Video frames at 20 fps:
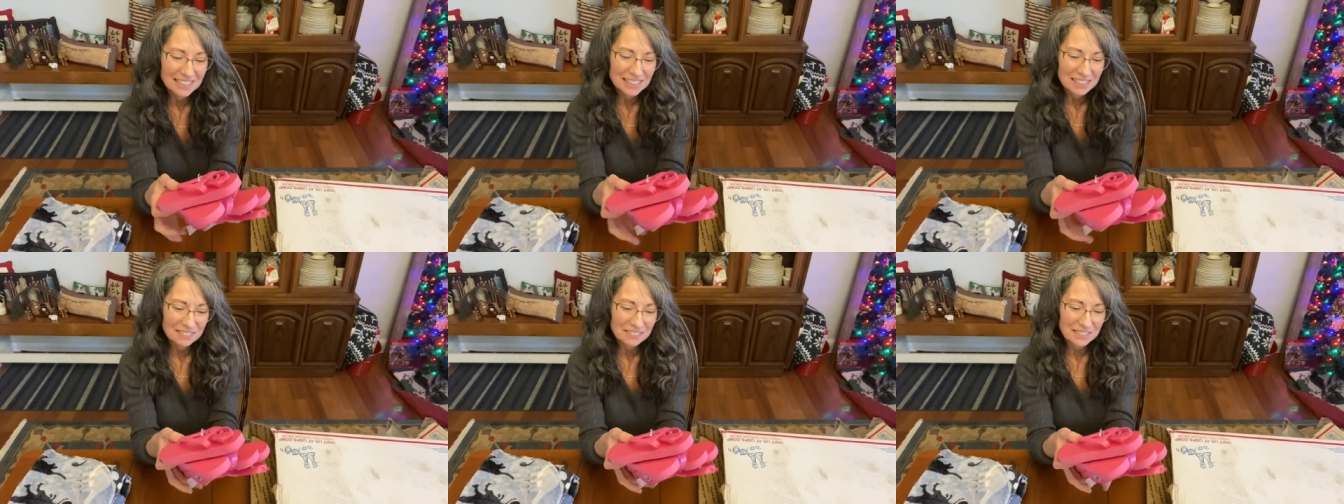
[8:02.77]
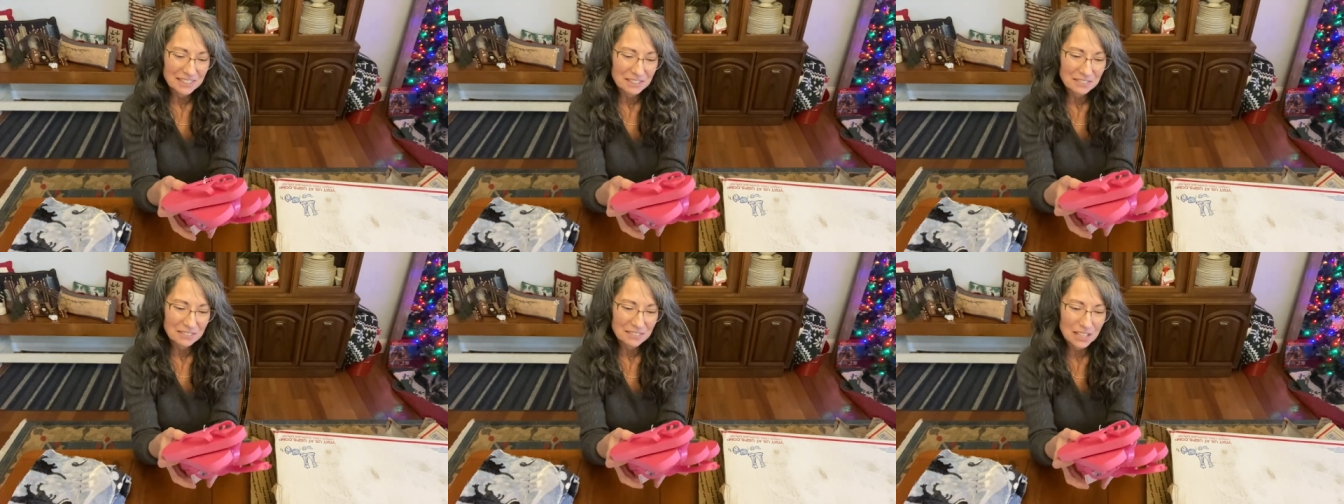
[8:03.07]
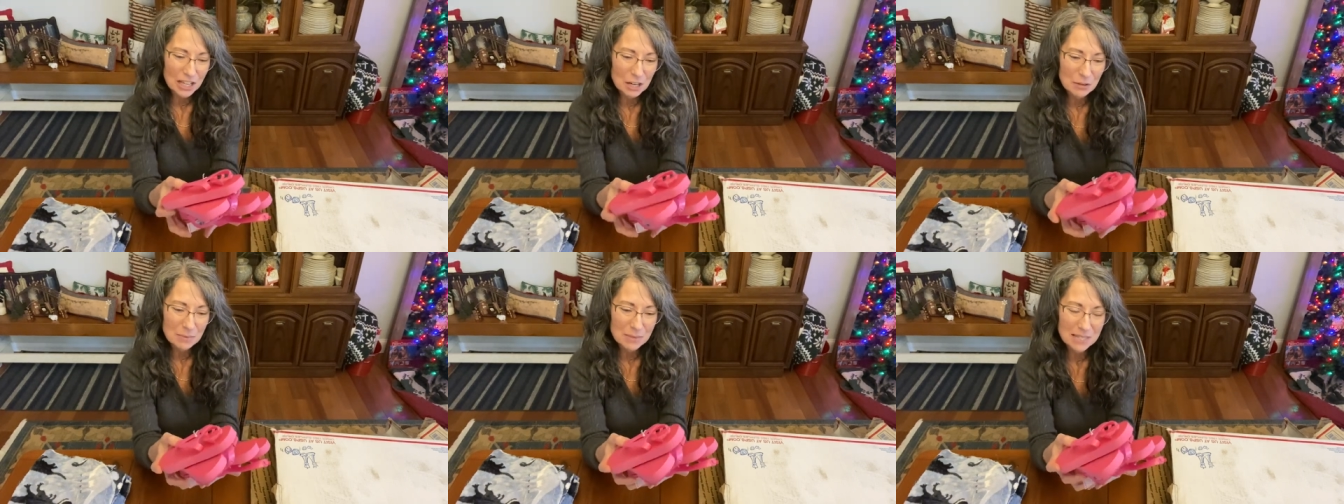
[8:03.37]

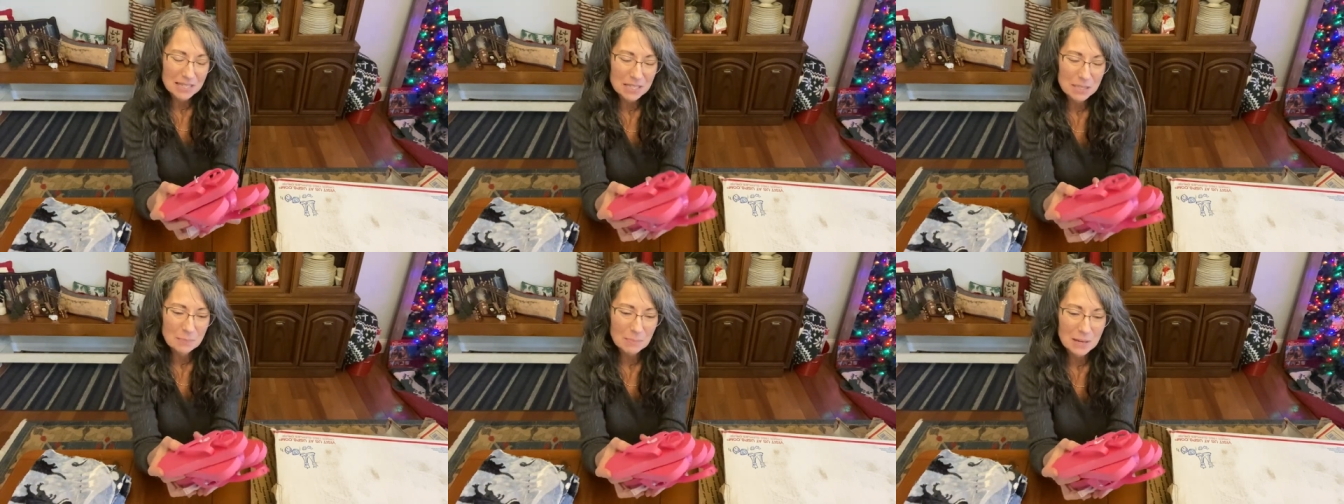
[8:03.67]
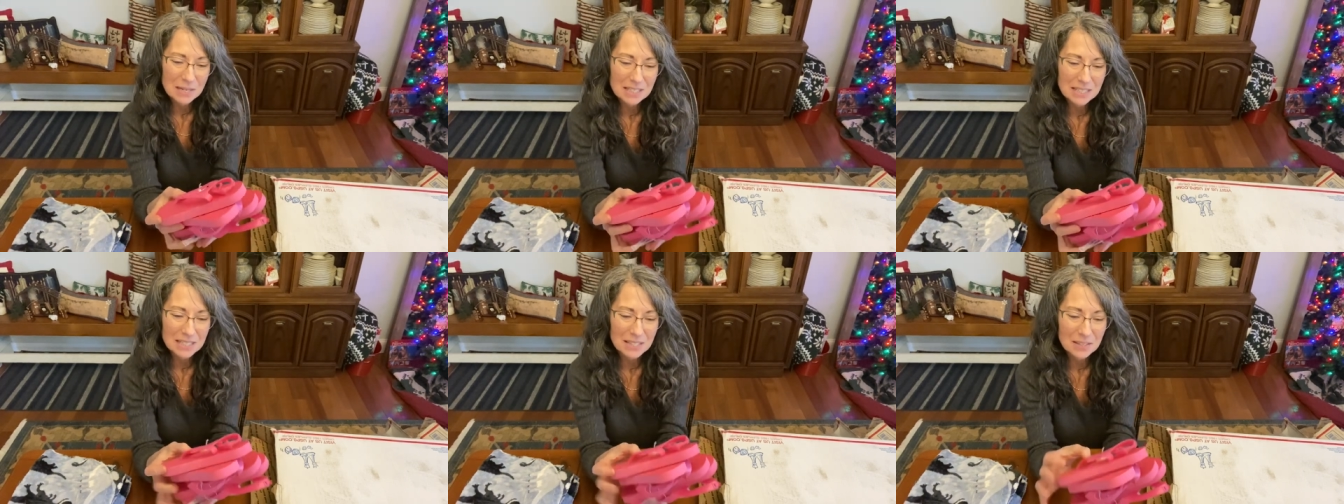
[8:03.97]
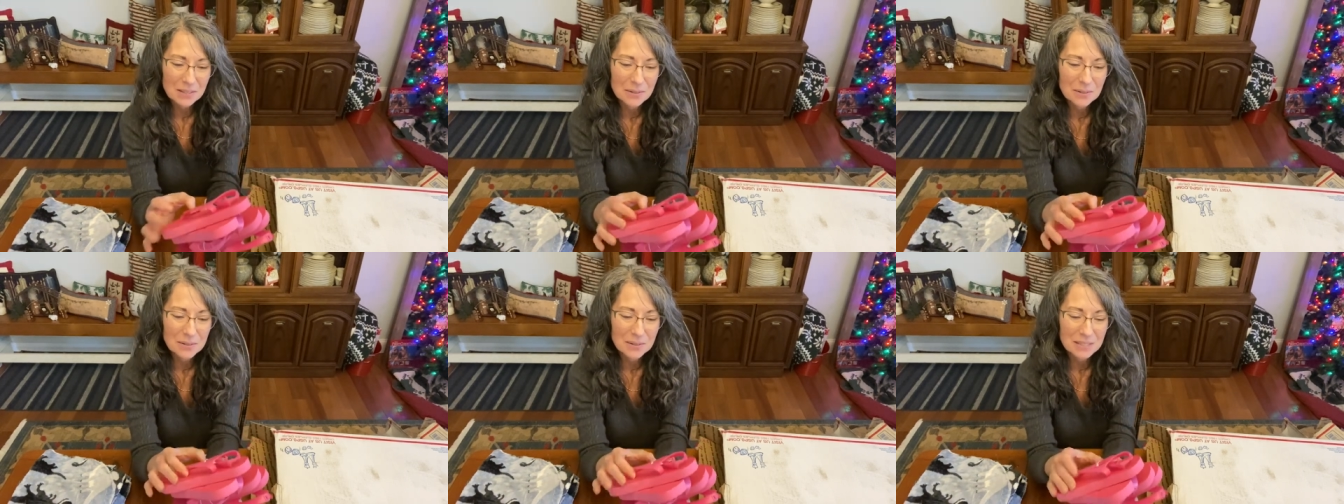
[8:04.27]
flip-flops, especially
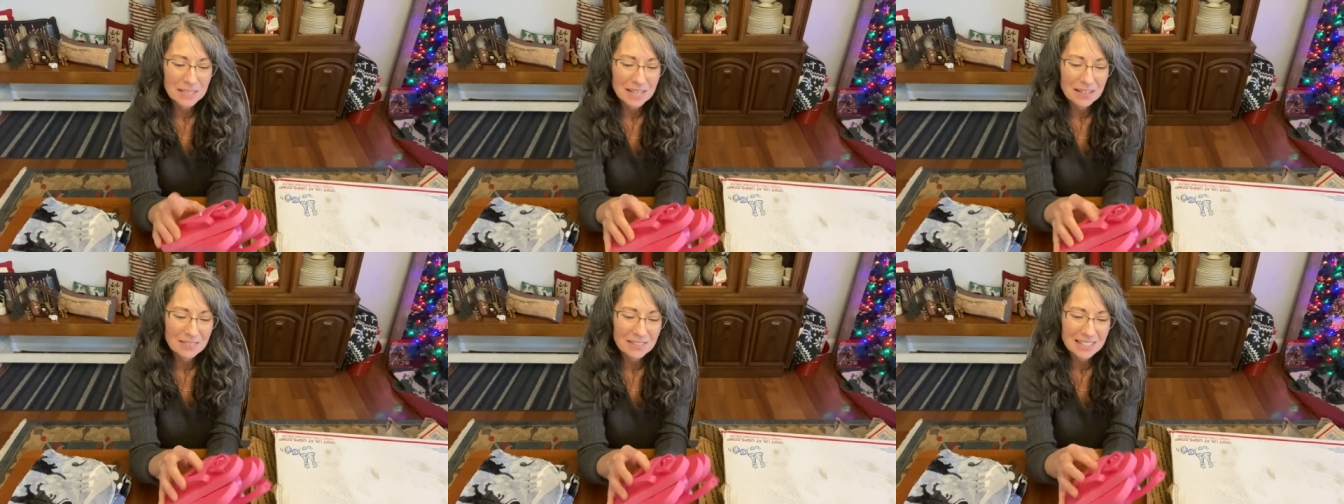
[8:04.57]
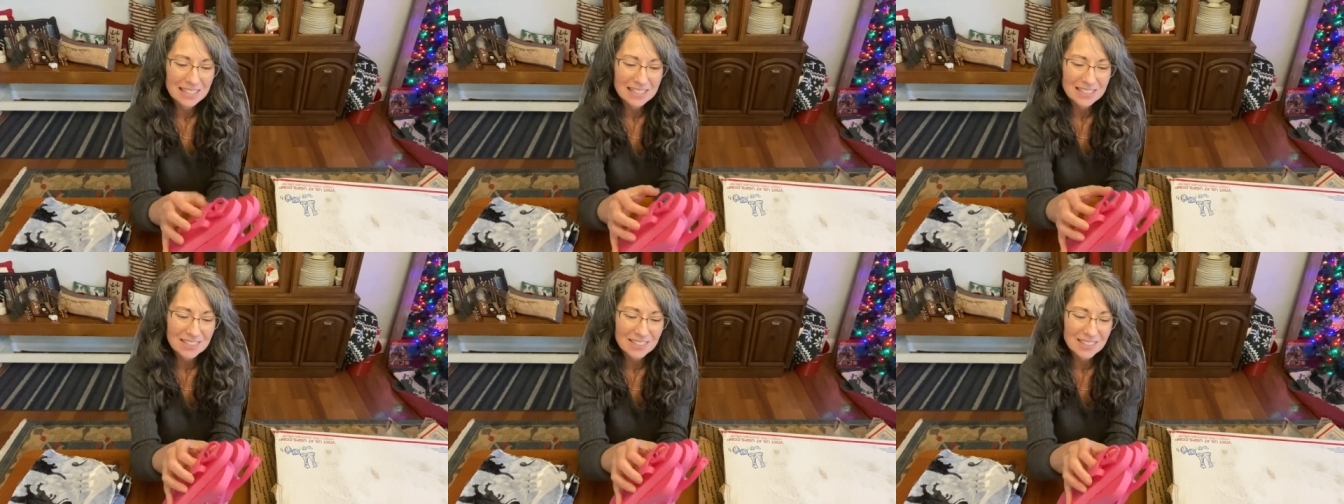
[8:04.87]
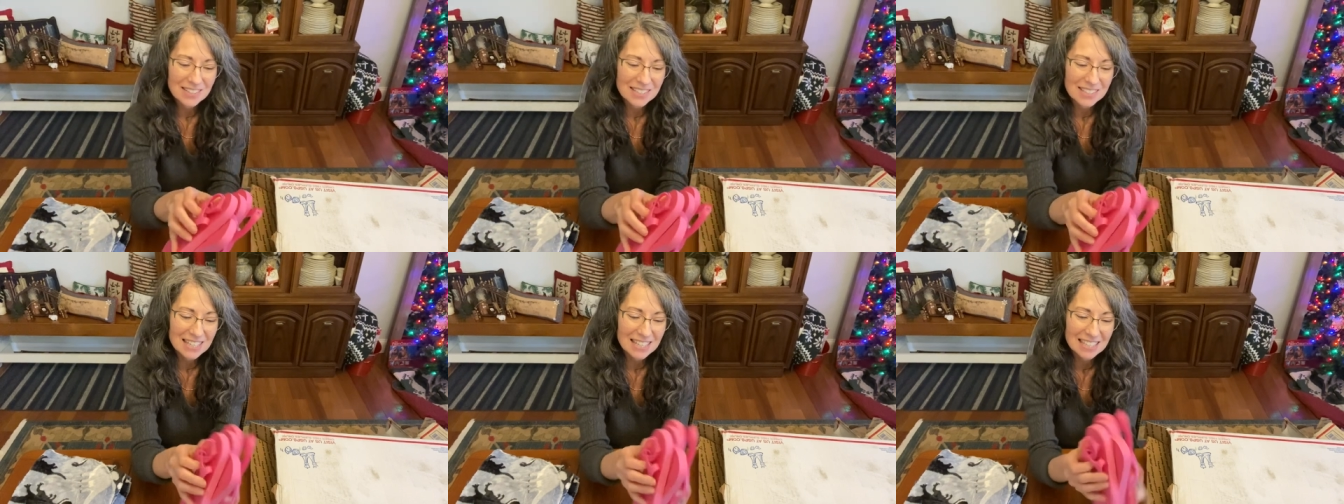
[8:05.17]
the Old Navy, because they're
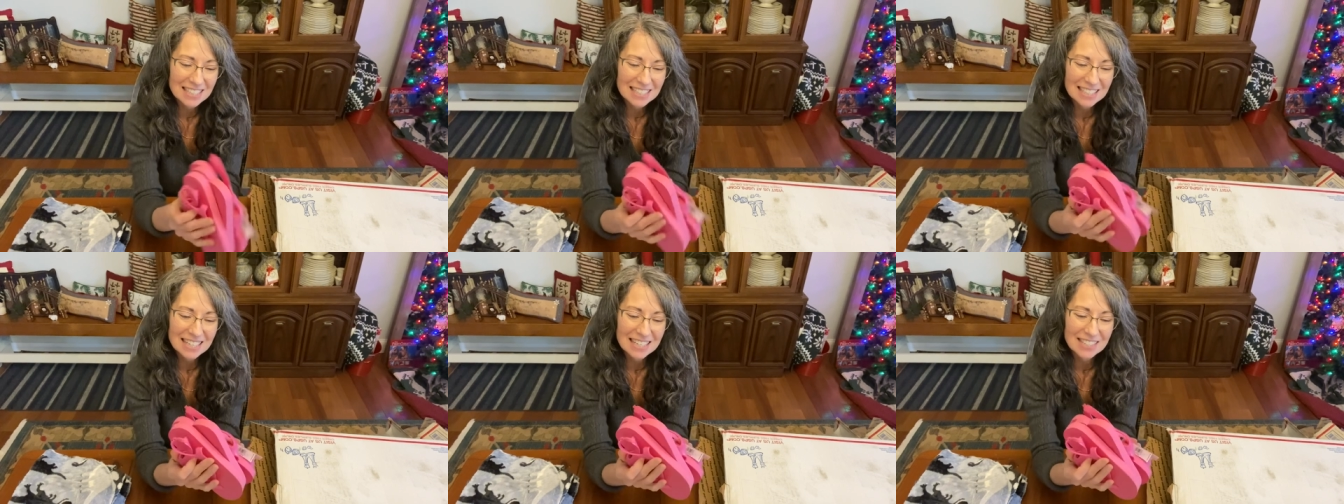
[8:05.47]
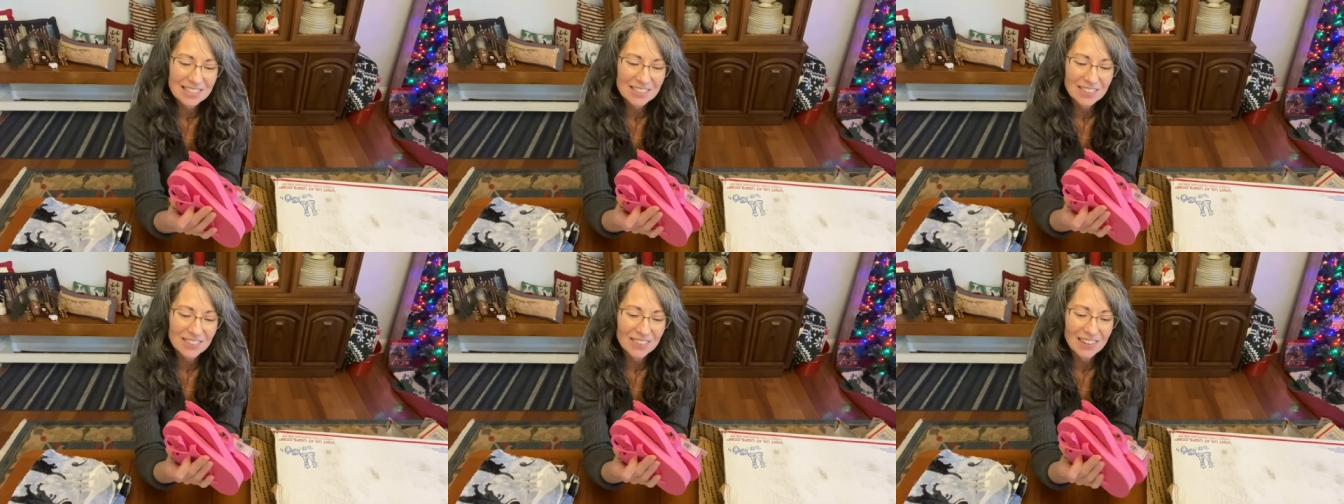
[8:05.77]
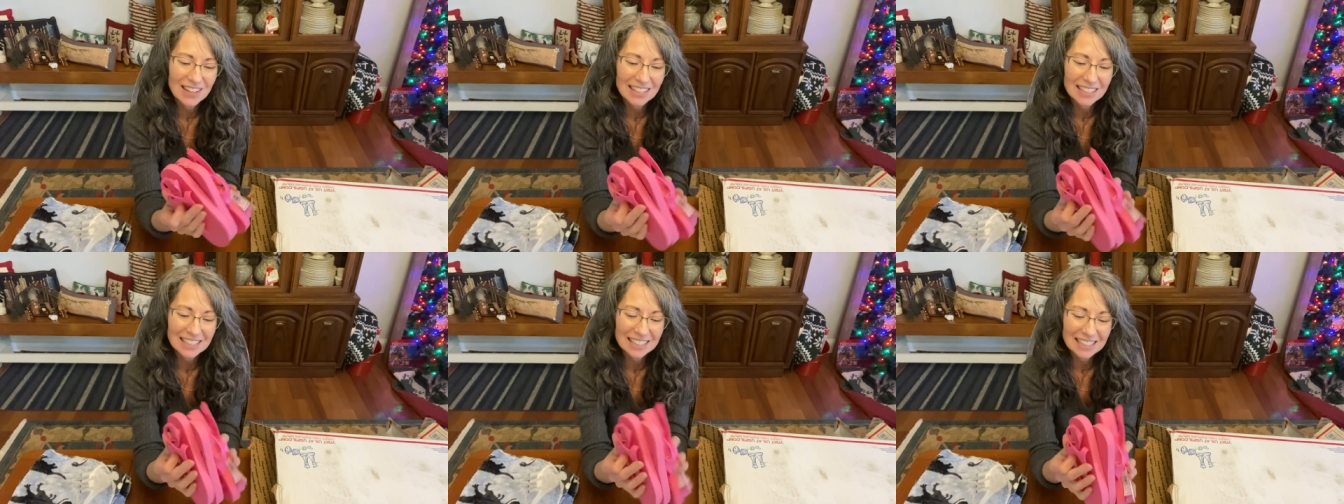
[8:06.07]
such nice
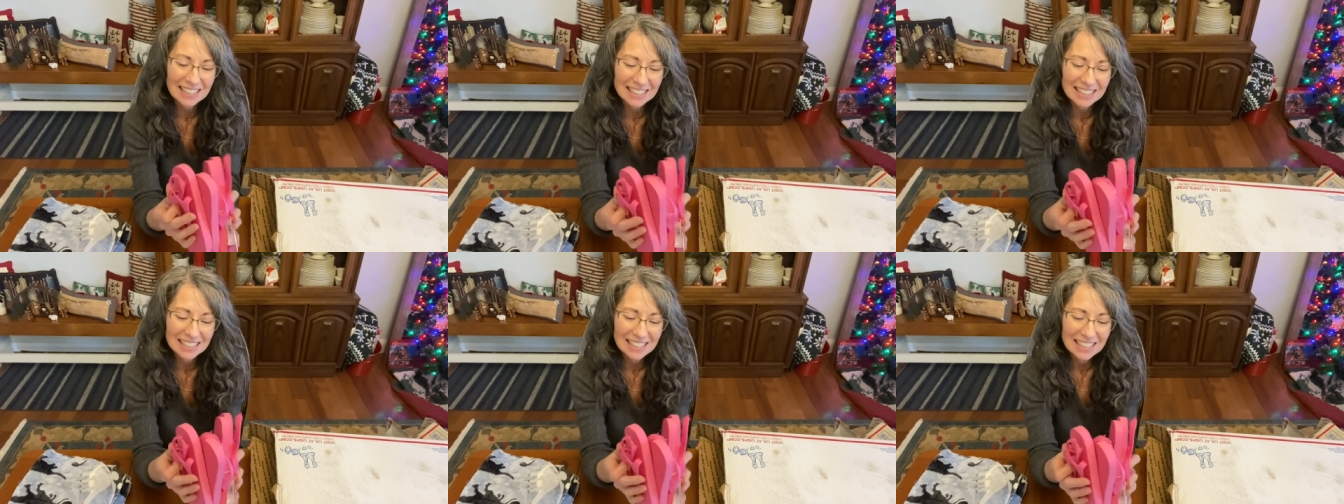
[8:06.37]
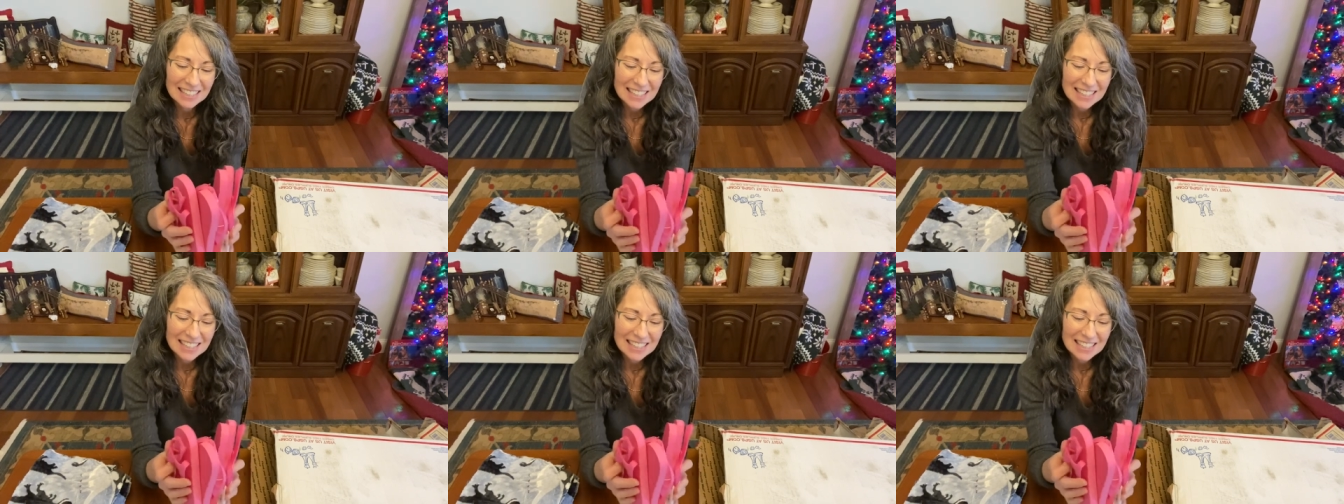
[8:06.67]
quality.